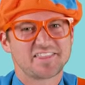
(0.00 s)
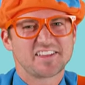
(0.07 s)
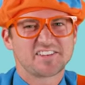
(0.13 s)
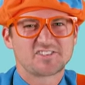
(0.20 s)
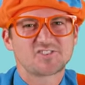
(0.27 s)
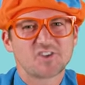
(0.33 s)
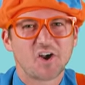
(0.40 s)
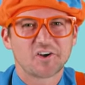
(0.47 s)
the
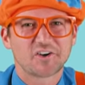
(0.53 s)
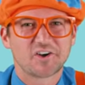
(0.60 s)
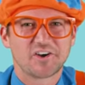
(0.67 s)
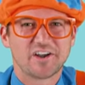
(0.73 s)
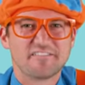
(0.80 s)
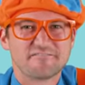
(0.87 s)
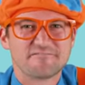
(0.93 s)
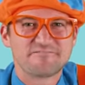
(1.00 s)
darker
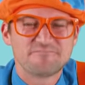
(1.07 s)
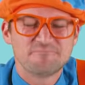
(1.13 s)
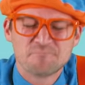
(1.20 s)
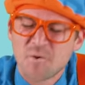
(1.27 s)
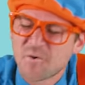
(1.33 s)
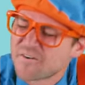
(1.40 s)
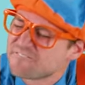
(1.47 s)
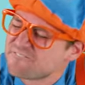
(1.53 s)
and
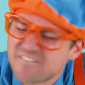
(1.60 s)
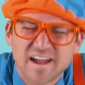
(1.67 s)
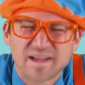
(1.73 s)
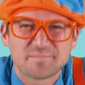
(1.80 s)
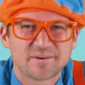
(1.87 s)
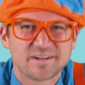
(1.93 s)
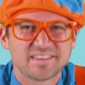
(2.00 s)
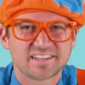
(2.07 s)
more
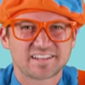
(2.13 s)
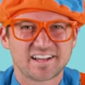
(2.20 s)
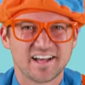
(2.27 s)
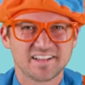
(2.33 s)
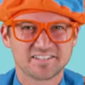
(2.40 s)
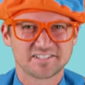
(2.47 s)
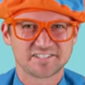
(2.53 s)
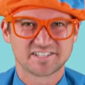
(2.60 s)
vibrant the
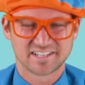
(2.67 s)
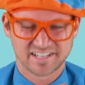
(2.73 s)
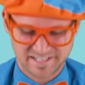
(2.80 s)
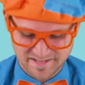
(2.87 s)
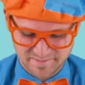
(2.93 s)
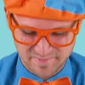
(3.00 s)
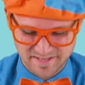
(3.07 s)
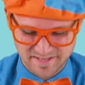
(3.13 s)
colors are gonna